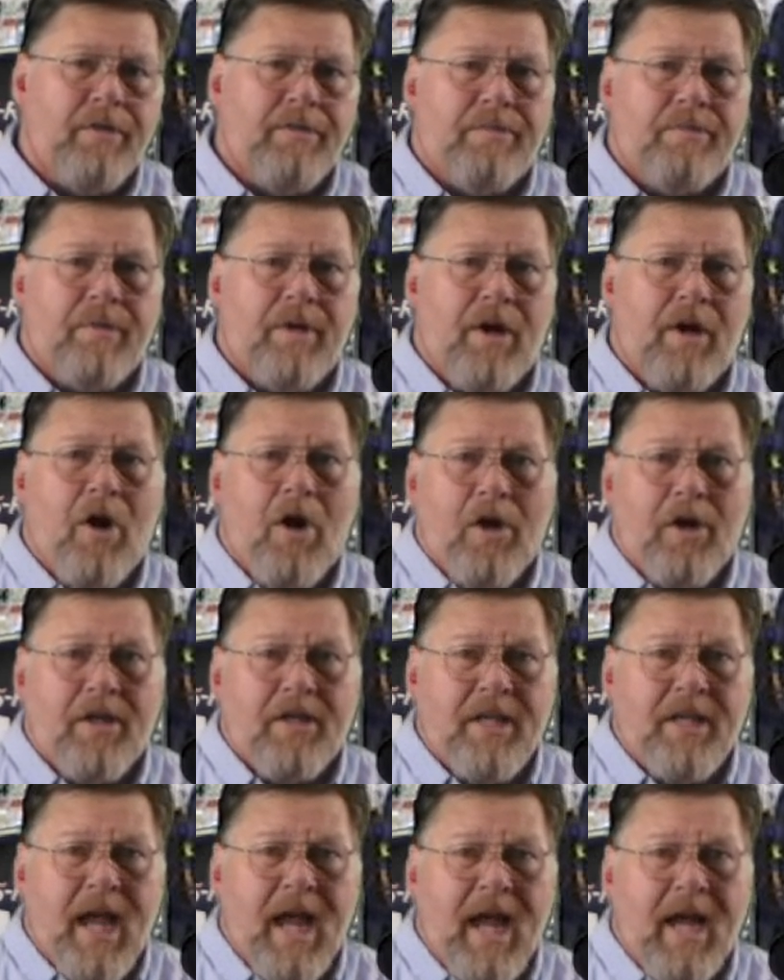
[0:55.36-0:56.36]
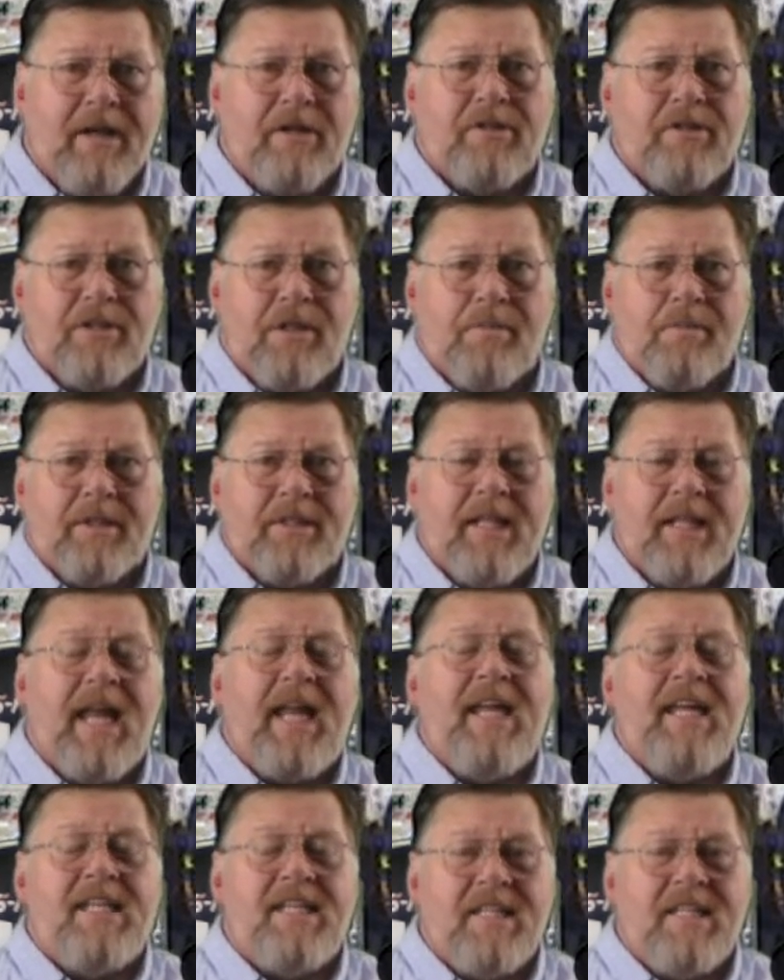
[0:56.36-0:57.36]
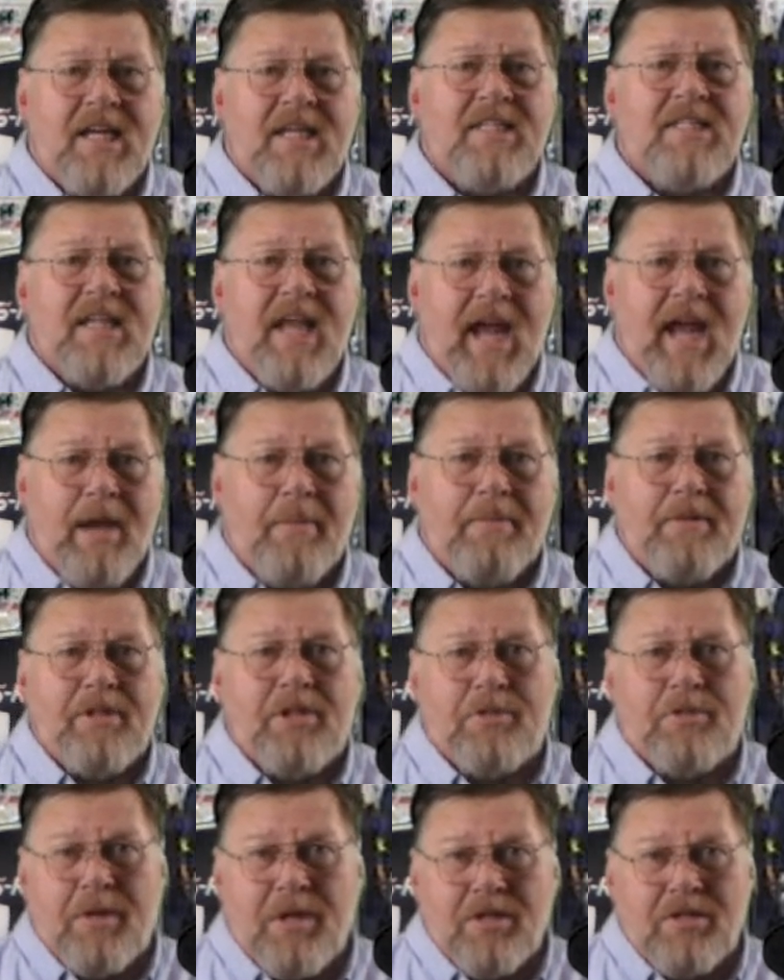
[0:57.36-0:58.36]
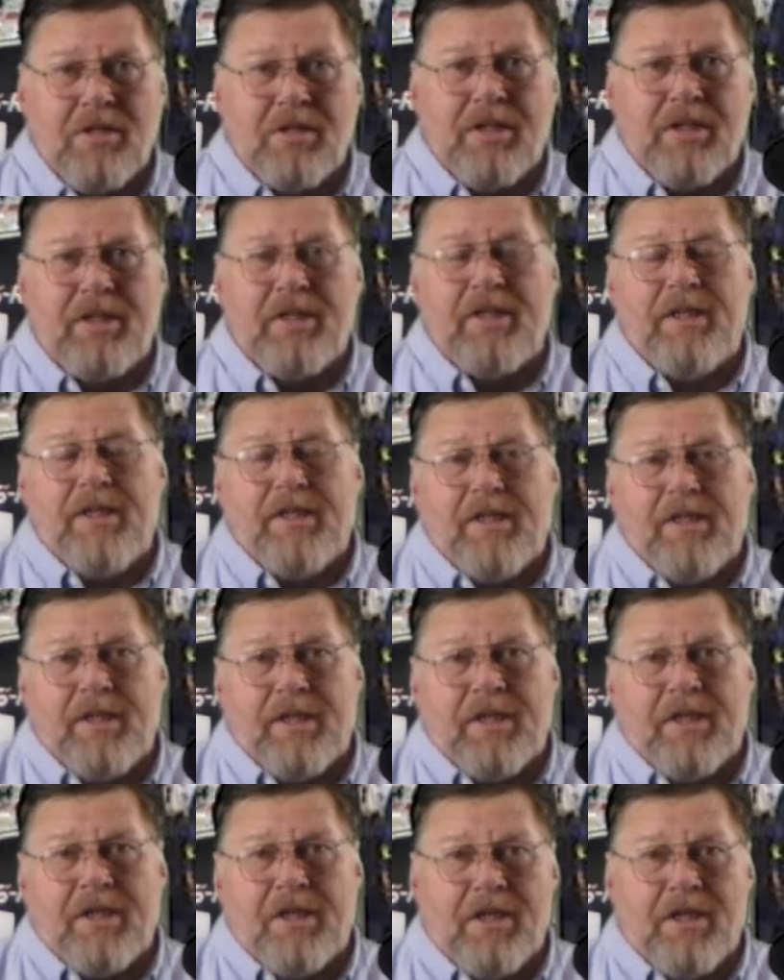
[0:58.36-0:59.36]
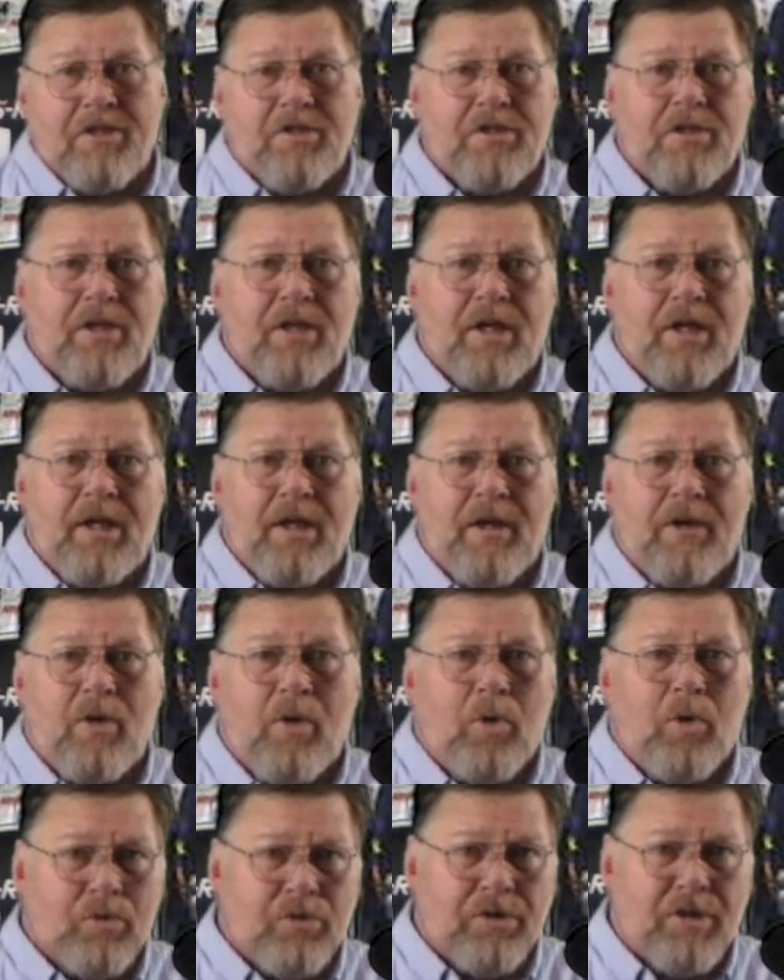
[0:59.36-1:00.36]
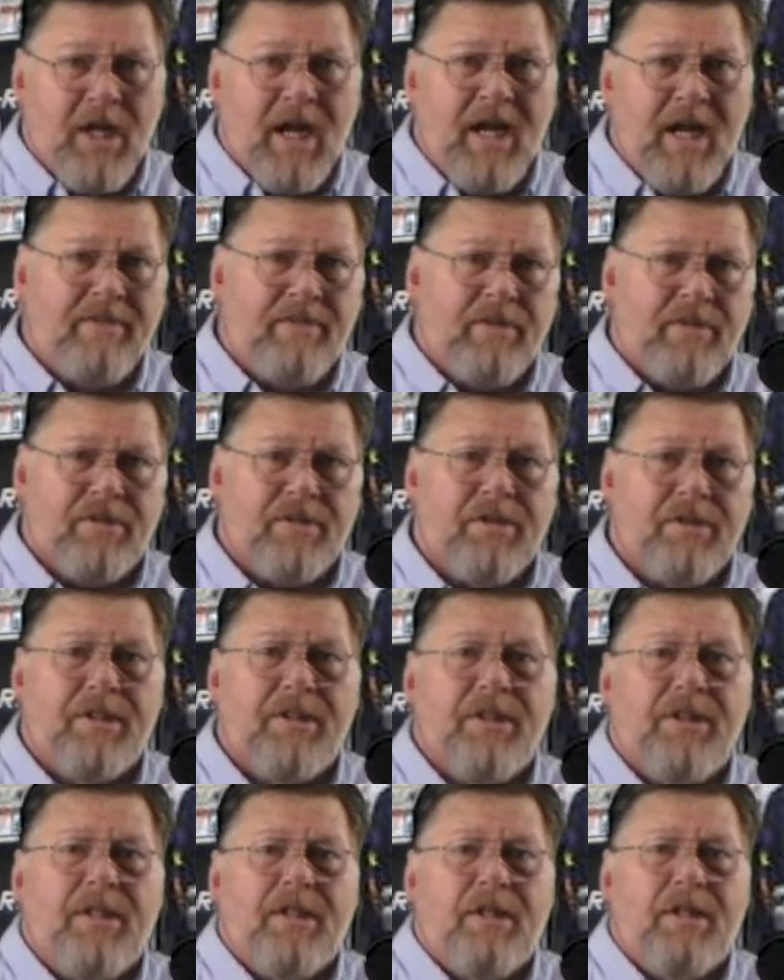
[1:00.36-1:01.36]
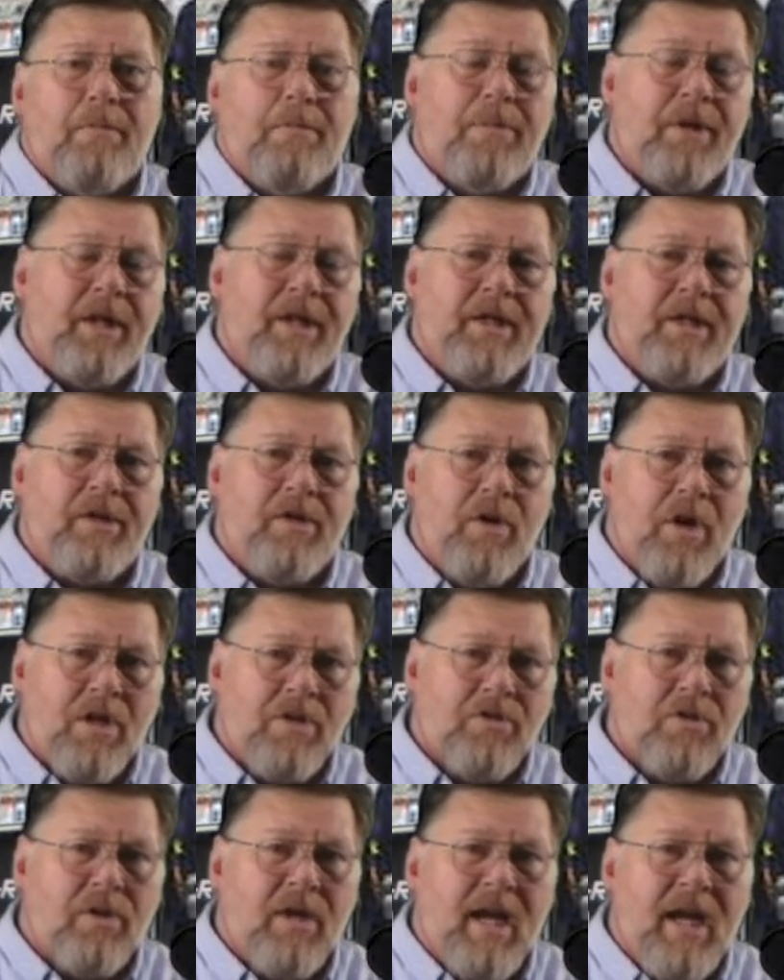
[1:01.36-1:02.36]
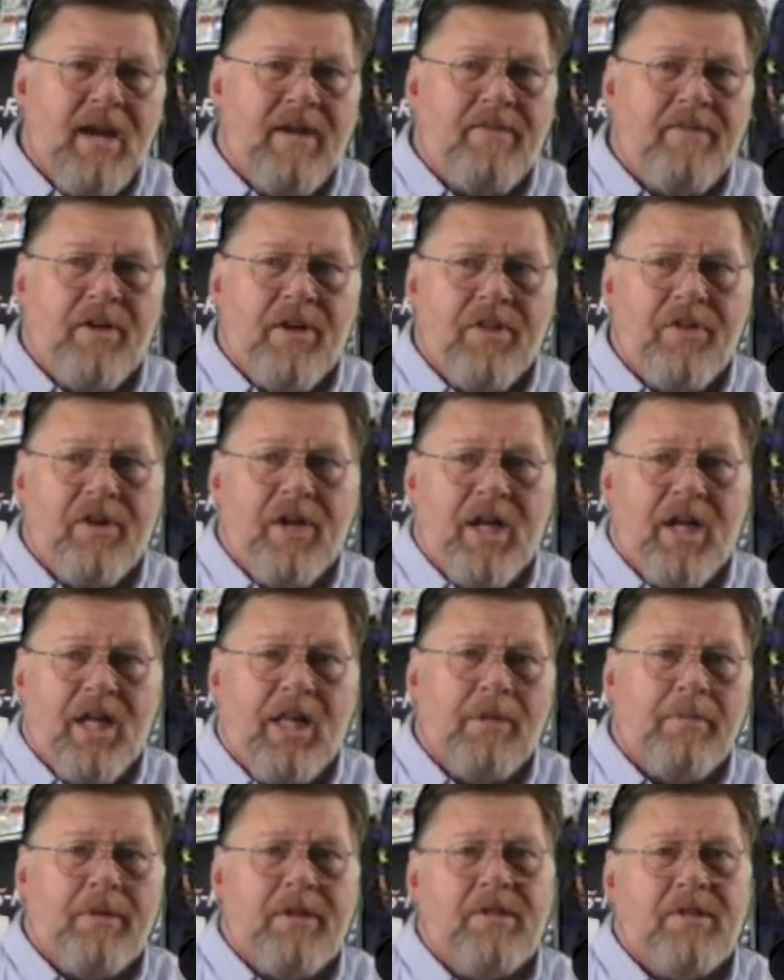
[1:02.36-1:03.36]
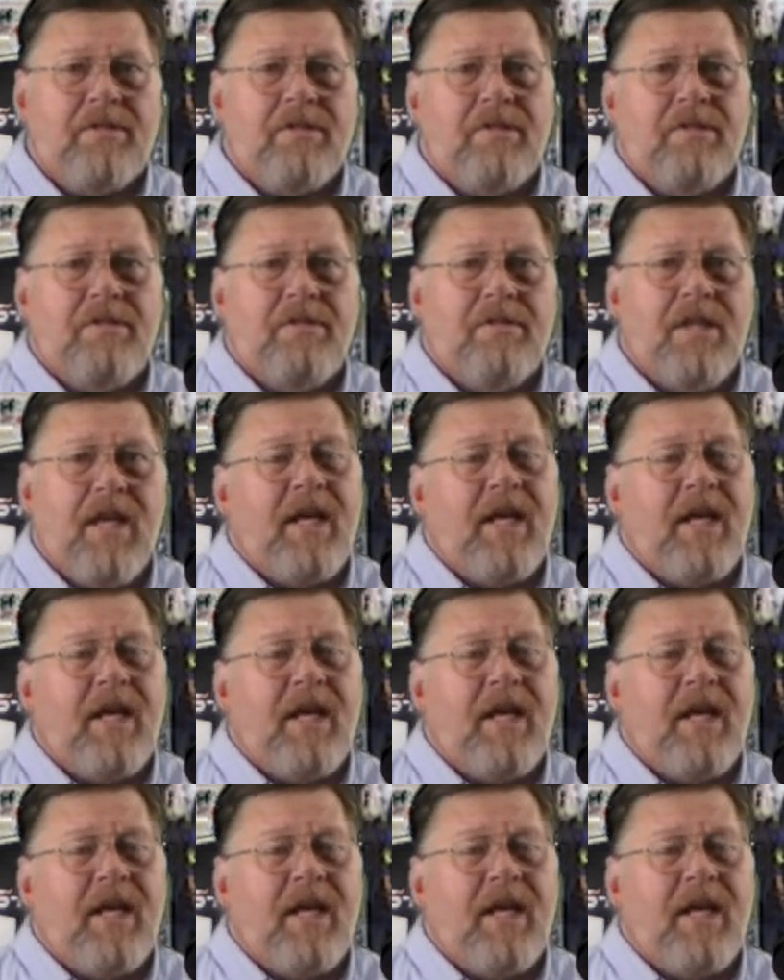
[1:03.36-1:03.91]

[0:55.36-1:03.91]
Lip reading: a heart attack or something like that. It does happen, especially in us older divers. But you also have other elements that